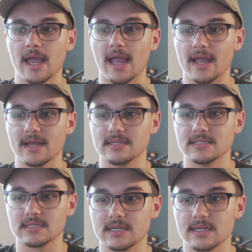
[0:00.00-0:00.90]

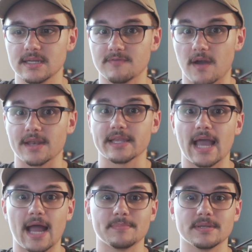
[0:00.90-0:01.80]
and it finally
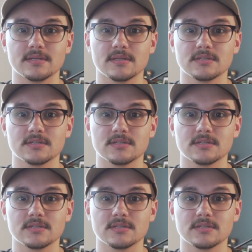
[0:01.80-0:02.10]
happened.